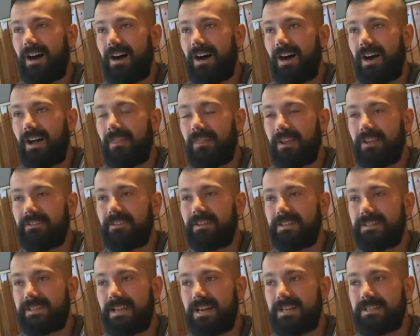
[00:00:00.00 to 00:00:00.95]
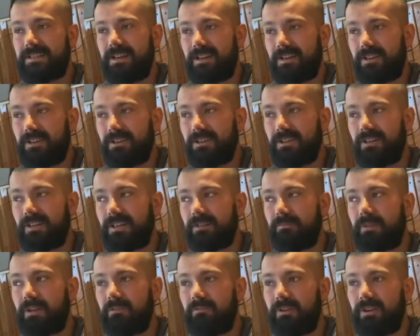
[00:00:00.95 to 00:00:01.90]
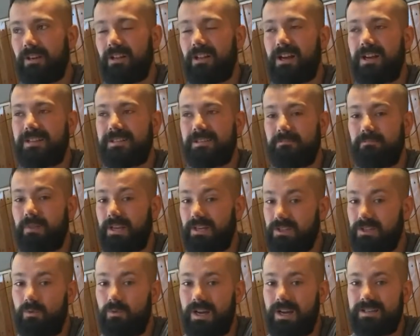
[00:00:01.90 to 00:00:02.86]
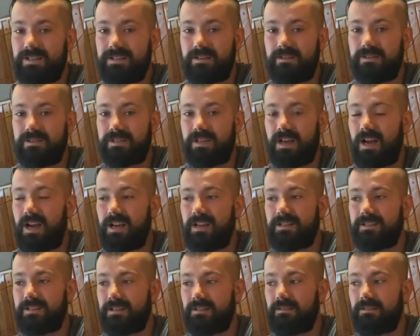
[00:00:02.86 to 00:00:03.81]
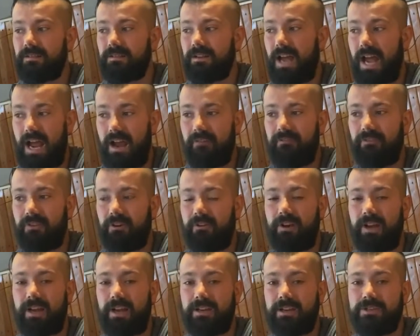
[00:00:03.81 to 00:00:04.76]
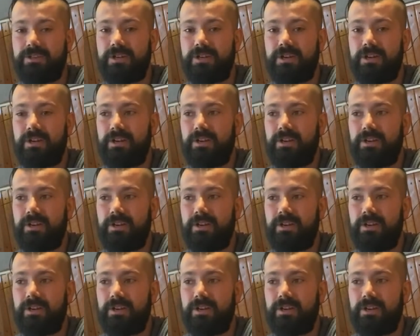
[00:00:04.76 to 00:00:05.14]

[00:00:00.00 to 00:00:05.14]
I think these guys got a good look at me and realized I'm like twice their size and half their age.